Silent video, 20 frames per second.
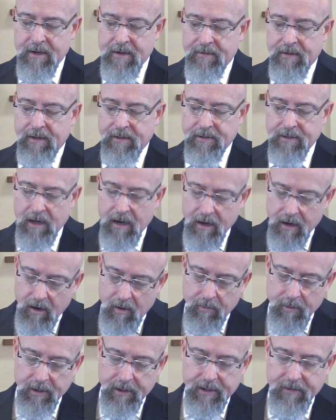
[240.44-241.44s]
that not all
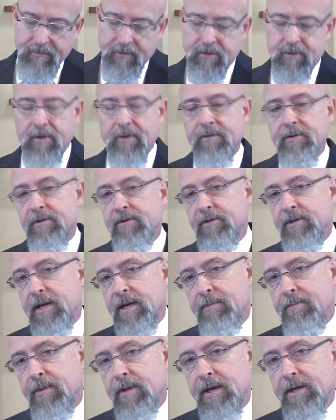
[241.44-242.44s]
believers are at the
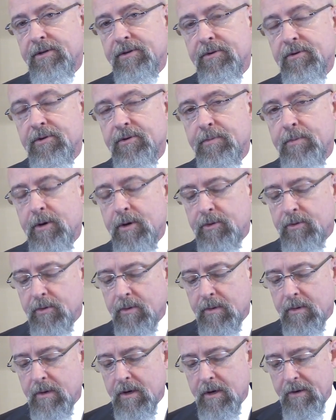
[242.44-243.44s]
same place in their spiritual
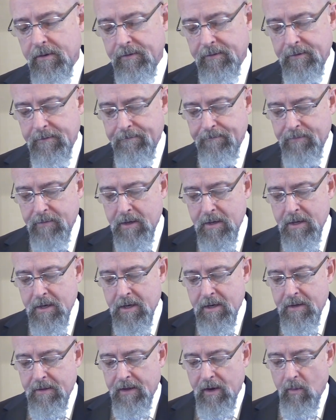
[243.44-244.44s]
growth.
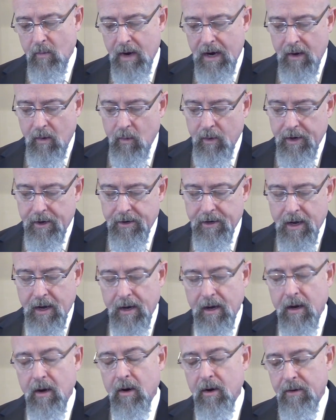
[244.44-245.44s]
That while we are not
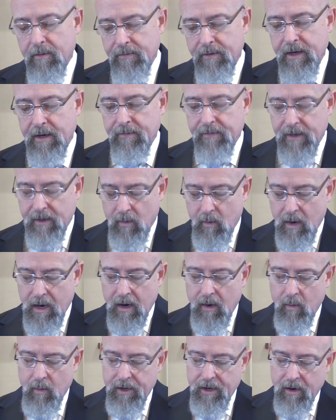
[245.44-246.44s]
all, that, that
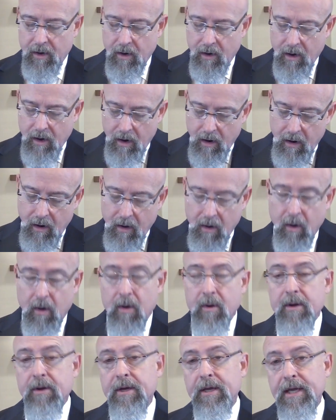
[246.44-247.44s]
while we are
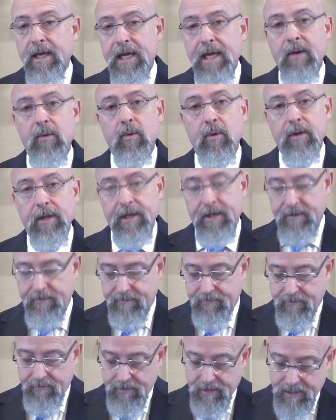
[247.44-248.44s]
all equally
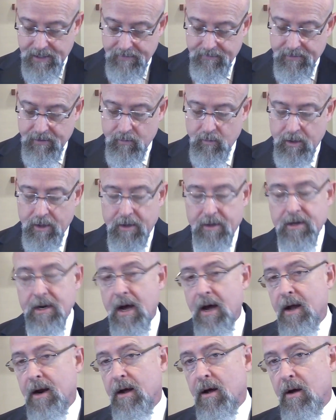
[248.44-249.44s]
forgiven. We are
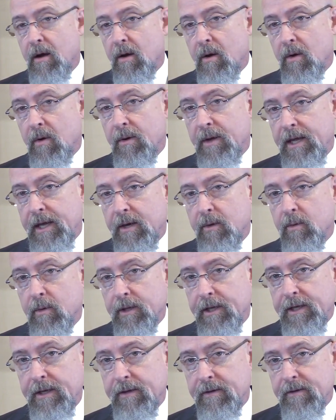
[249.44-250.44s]
not all
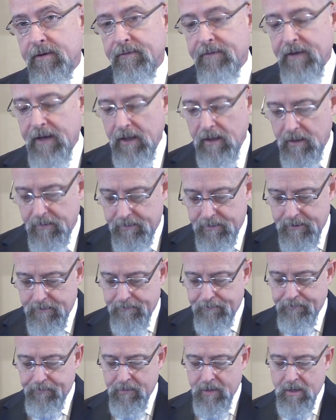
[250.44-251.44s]
equally developed.
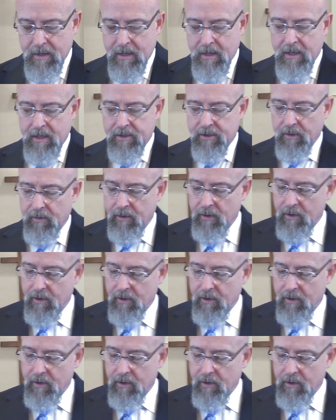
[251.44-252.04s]
So, in